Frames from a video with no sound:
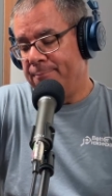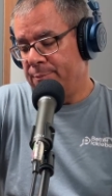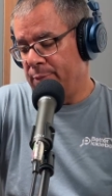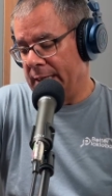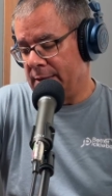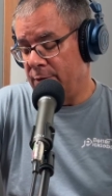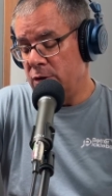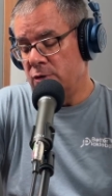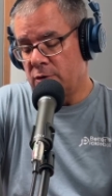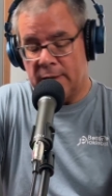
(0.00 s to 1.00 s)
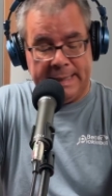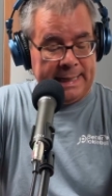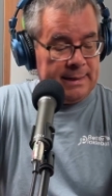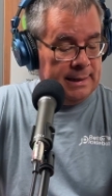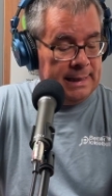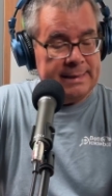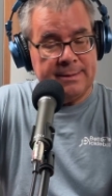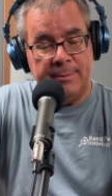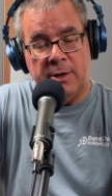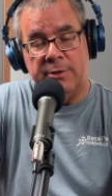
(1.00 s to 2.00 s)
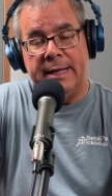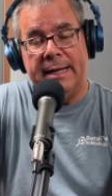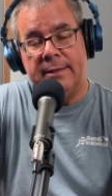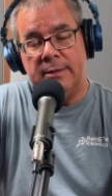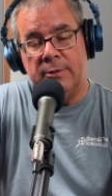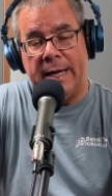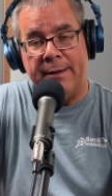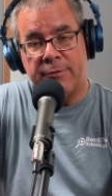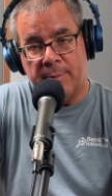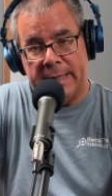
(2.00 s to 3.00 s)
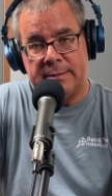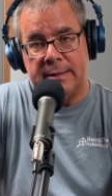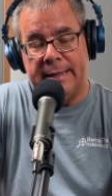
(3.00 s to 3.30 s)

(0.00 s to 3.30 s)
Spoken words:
Plus, if you use our link, it lets them know that you came from us,